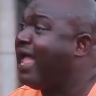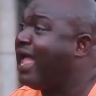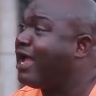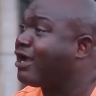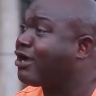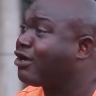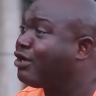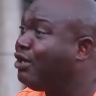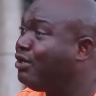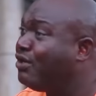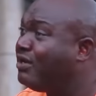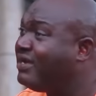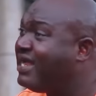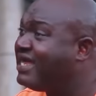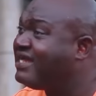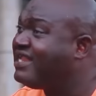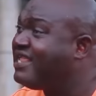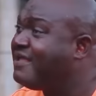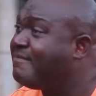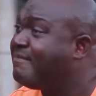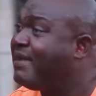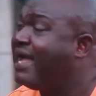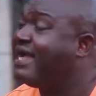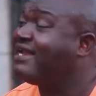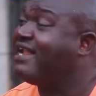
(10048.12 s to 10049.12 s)
I clothed
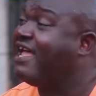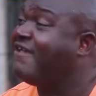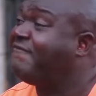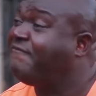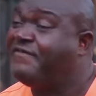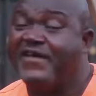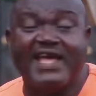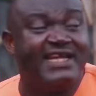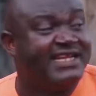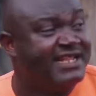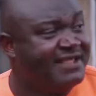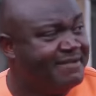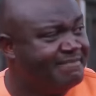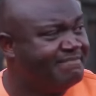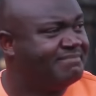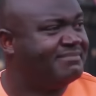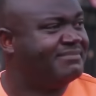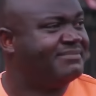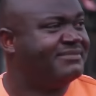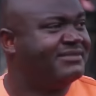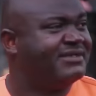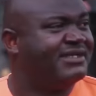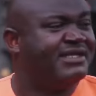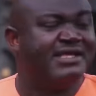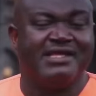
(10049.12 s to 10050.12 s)
him and I fed him.
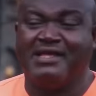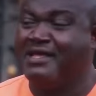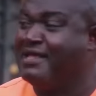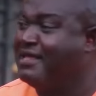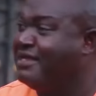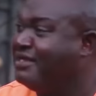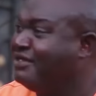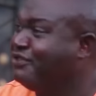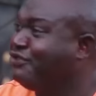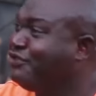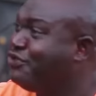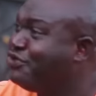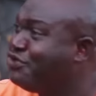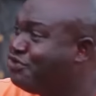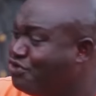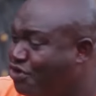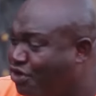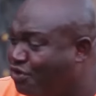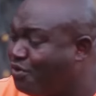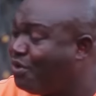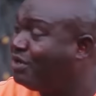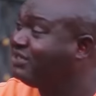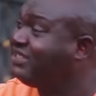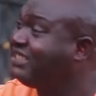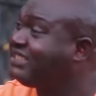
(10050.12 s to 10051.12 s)
Do you know
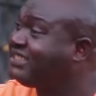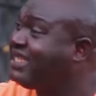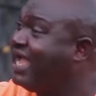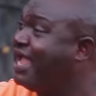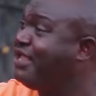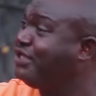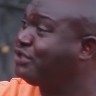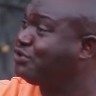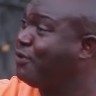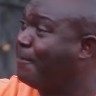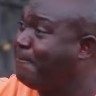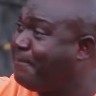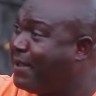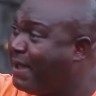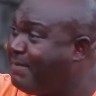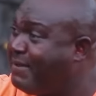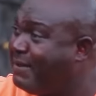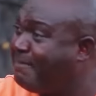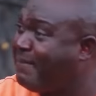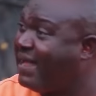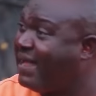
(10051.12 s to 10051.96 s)
what this guy used to pay me